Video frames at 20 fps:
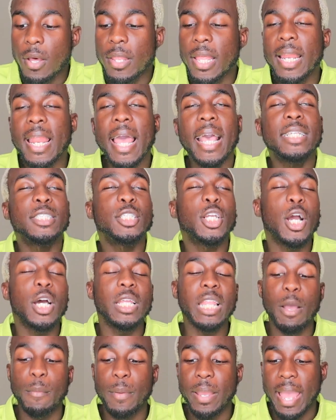So the next
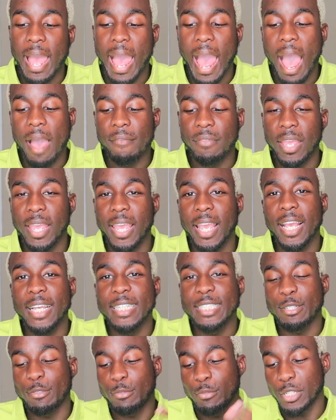girl that we have
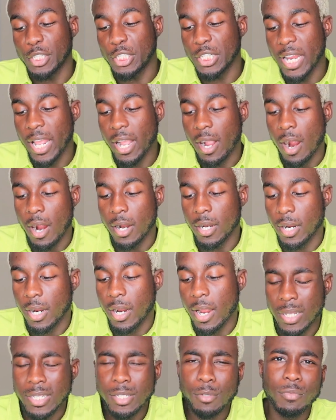is Reginae
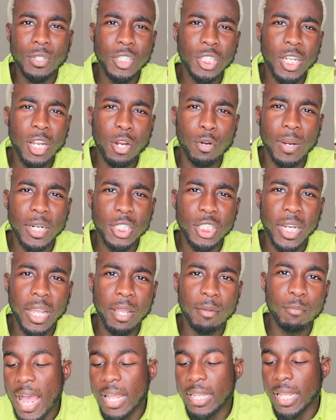Carter. Is it Reginae or
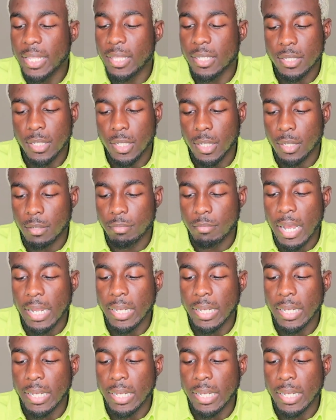Reginae? I like this look.